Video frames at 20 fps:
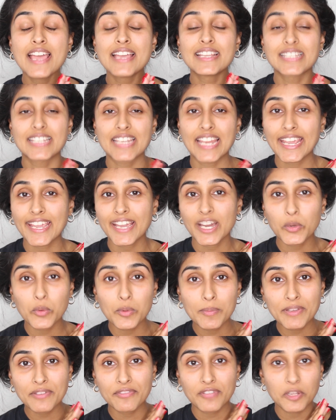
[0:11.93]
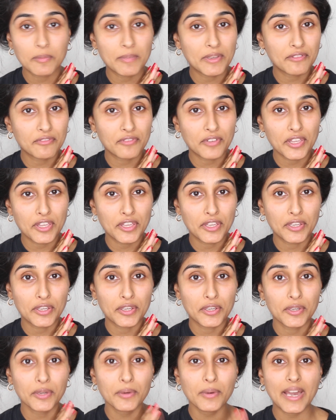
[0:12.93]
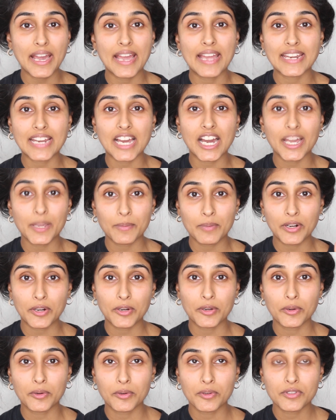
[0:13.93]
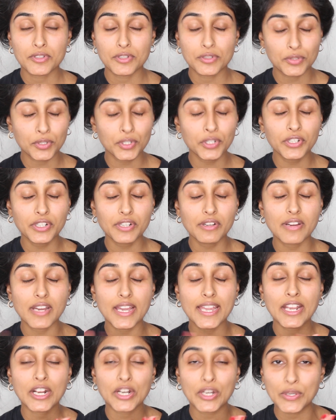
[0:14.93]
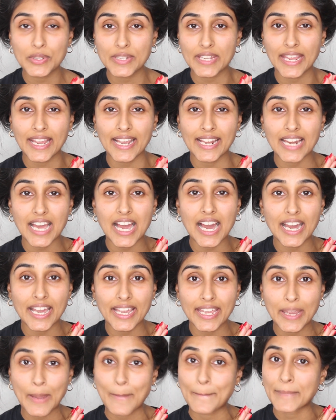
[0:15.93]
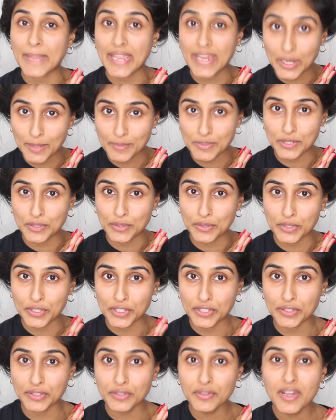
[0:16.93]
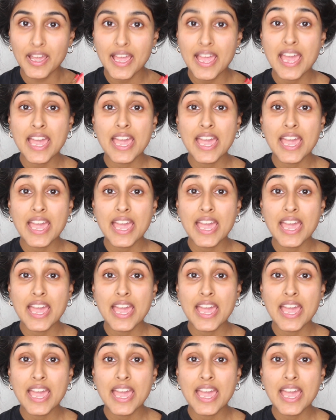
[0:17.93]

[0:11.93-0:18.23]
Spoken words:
Today I will be filming for you an eyebrow tutorial, including an eye makeup tutorial.